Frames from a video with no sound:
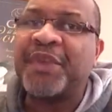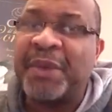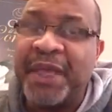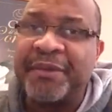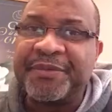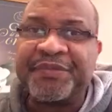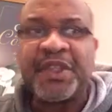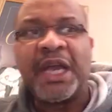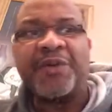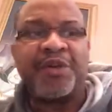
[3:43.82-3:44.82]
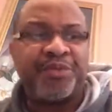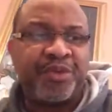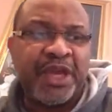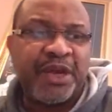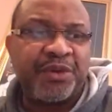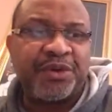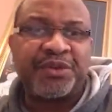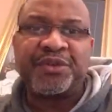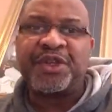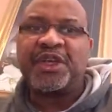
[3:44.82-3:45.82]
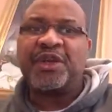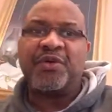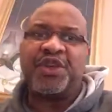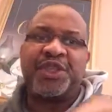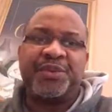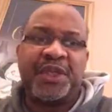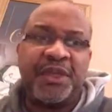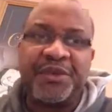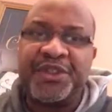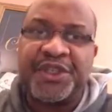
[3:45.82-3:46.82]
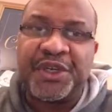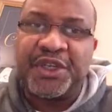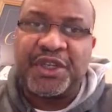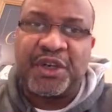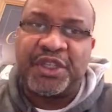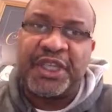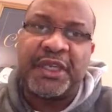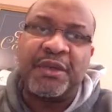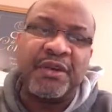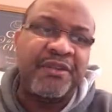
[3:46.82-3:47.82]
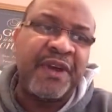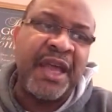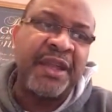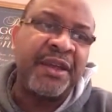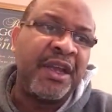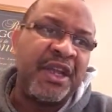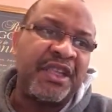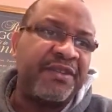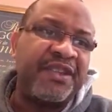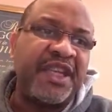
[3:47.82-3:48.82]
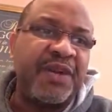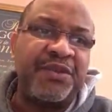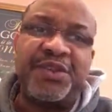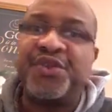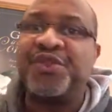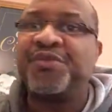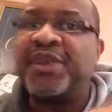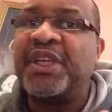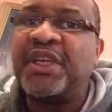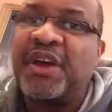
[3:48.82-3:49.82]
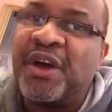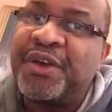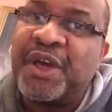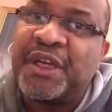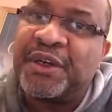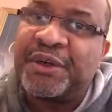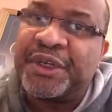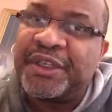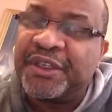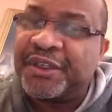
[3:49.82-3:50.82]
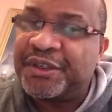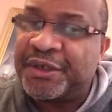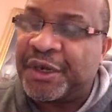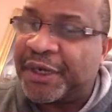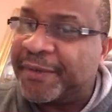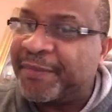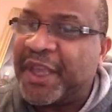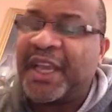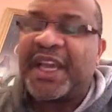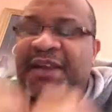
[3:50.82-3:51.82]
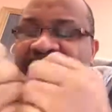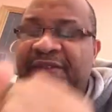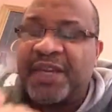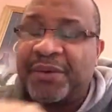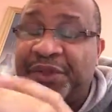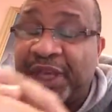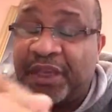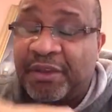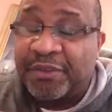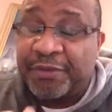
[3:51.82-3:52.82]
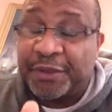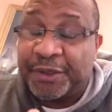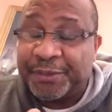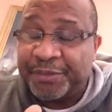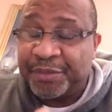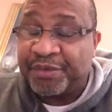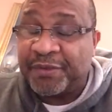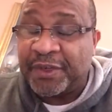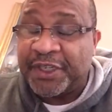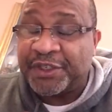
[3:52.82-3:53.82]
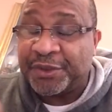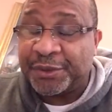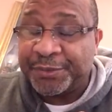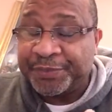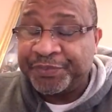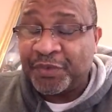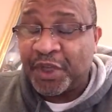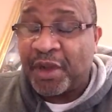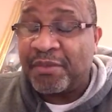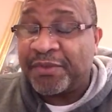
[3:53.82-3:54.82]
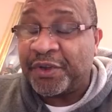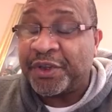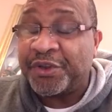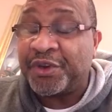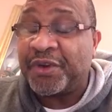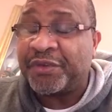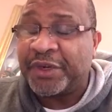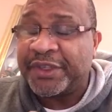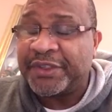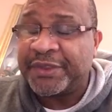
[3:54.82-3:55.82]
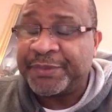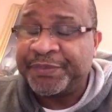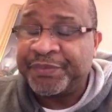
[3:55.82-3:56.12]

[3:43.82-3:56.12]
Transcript: Amen? We're going to pray and then we're going to worship with a little song called Take Glory, Father. Everything that we do should bring honor and glory to God. Heavenly Father, we thank you for the privilege to come before your throne of grace.